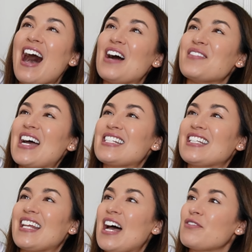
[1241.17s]
I
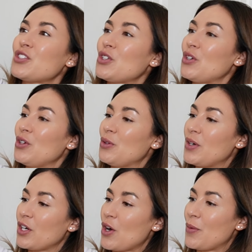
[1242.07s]
did have to
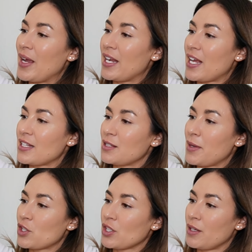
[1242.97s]
go in and
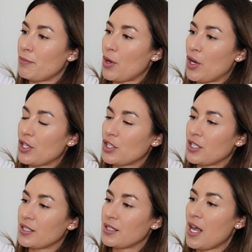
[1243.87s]
specially
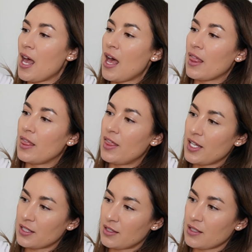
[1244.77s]
purchase
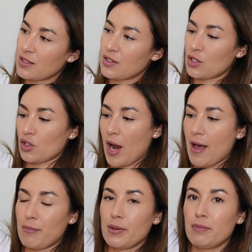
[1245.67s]
this
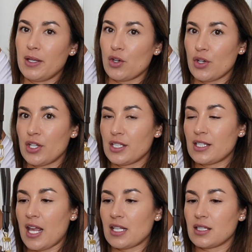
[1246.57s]
strap
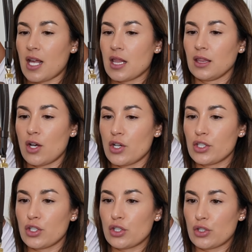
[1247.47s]
because it's a
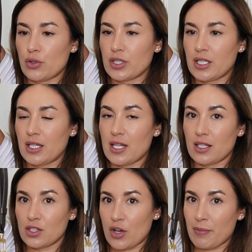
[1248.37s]
lot shorter than
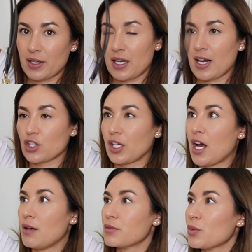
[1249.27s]
the strap that it actually
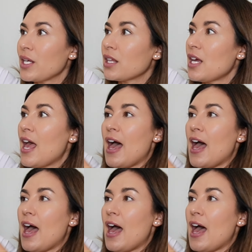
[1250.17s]
comes with.